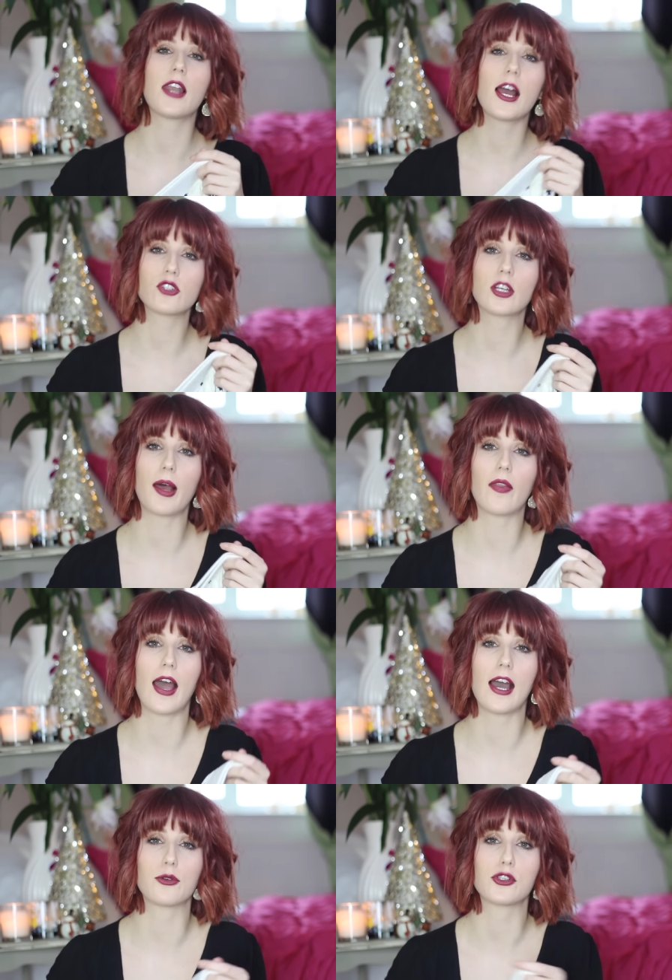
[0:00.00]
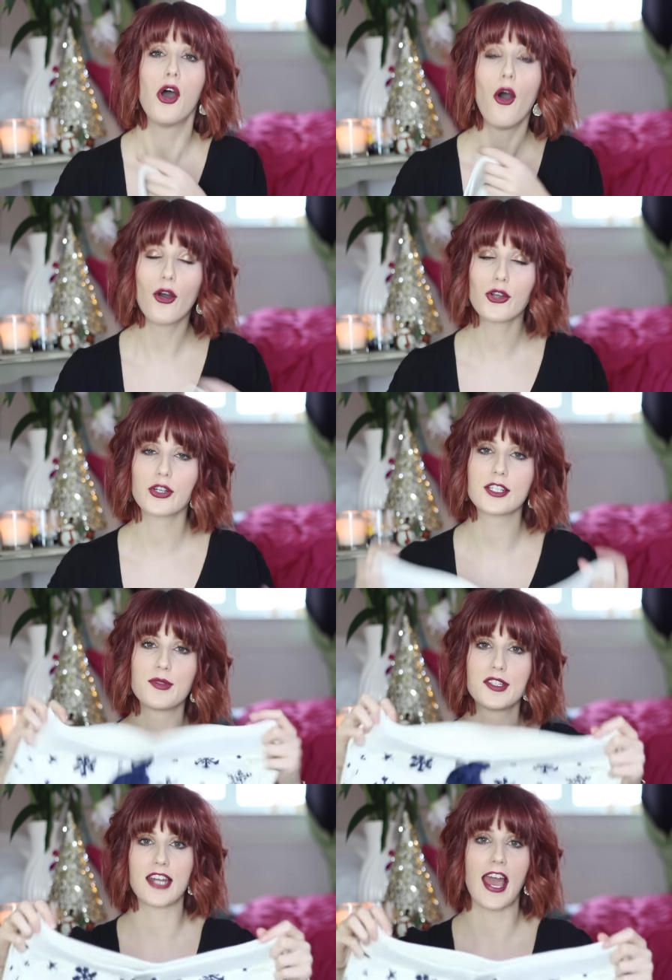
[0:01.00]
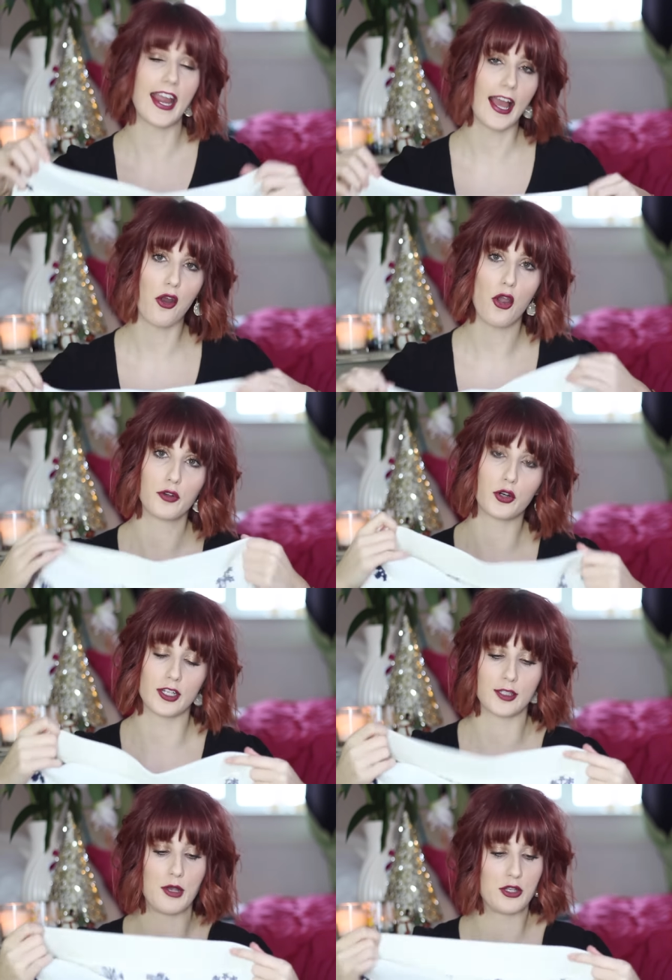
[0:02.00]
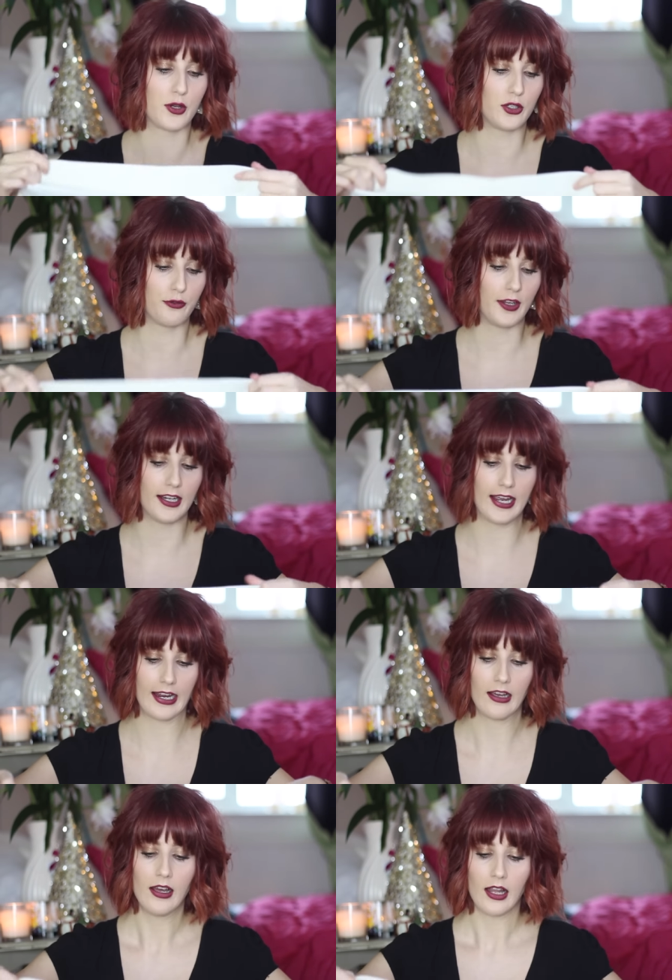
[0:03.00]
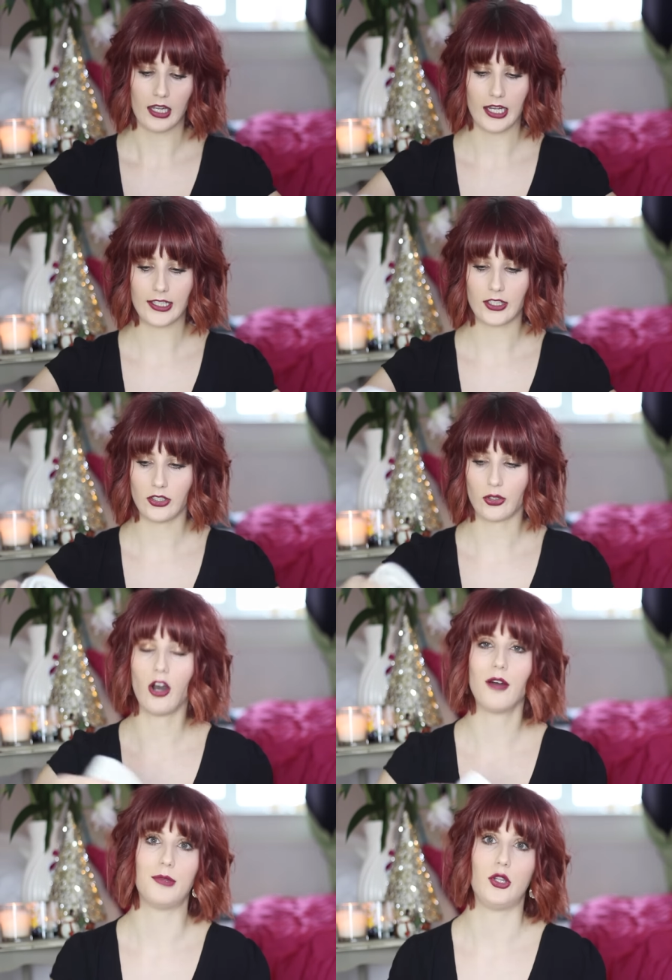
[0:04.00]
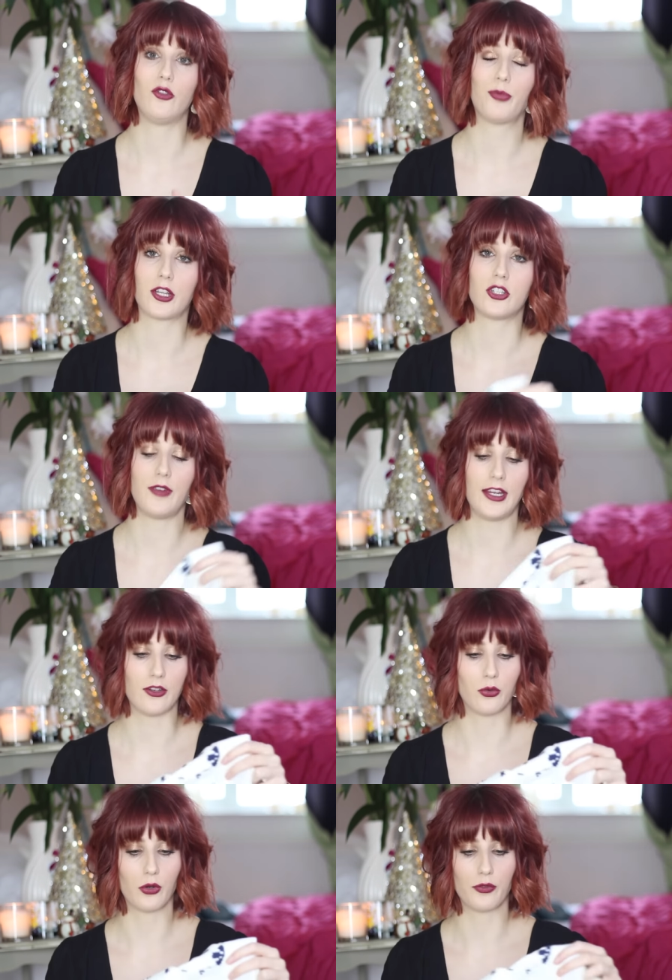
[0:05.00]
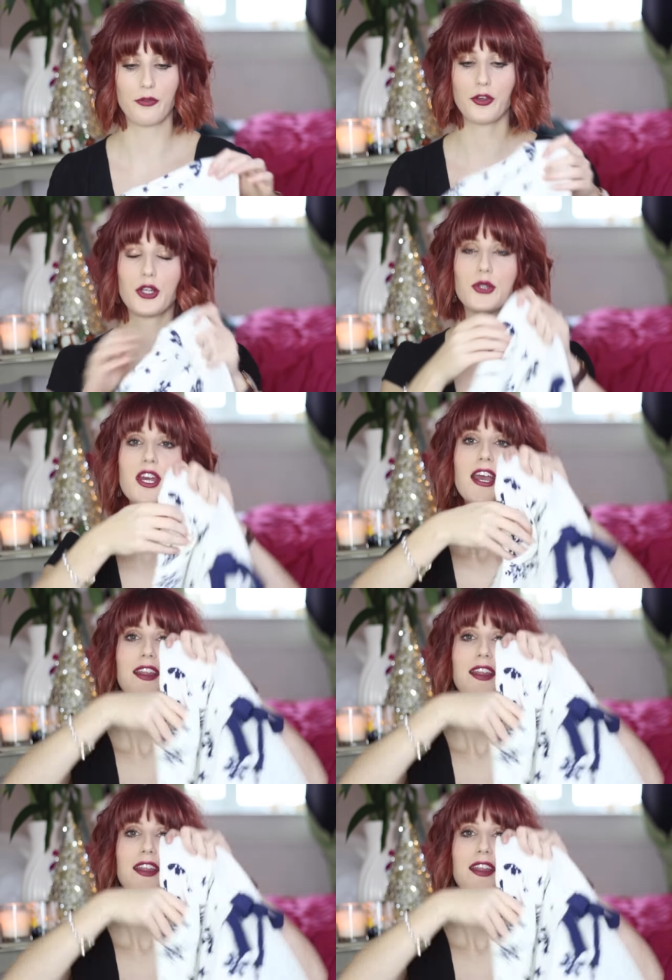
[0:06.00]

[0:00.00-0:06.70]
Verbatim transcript: for lounging about the house on Christmas Day and over Christmas when you're feeling like you can't move because you've eaten all of the food.